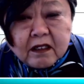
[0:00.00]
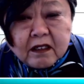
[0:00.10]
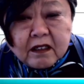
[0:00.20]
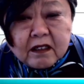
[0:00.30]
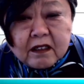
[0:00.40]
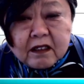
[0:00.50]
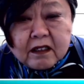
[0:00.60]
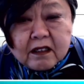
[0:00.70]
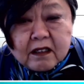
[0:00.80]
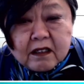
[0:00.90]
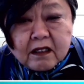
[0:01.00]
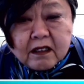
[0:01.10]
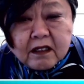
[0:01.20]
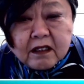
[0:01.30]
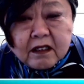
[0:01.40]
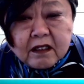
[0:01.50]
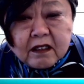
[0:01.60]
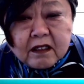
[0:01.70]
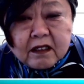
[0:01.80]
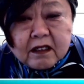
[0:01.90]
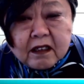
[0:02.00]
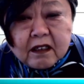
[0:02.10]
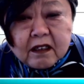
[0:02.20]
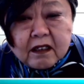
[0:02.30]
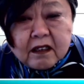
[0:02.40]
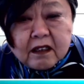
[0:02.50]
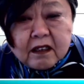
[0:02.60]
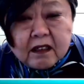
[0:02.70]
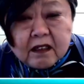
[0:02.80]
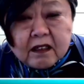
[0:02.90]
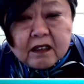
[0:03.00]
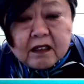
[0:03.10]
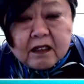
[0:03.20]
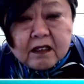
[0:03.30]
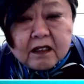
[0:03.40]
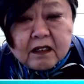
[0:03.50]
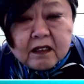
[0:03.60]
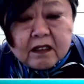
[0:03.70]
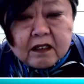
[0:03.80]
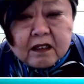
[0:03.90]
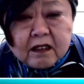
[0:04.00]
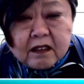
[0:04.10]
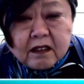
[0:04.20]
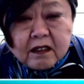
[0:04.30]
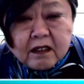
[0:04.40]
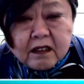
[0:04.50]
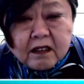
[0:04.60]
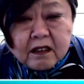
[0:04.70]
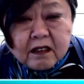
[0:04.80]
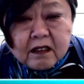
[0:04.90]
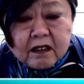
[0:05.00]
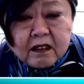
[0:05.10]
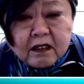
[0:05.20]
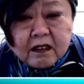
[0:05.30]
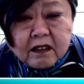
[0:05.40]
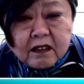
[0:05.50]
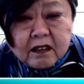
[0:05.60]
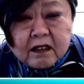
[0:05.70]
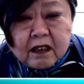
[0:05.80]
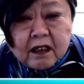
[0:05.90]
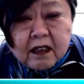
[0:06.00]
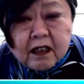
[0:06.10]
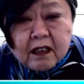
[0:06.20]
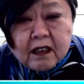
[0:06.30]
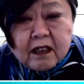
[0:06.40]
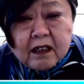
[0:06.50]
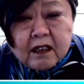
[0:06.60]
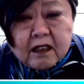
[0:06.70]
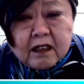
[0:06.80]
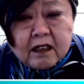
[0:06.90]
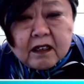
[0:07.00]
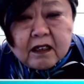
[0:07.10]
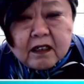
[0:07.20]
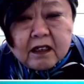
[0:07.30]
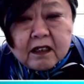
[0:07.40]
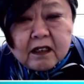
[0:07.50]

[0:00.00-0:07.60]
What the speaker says: The person shown says nothing.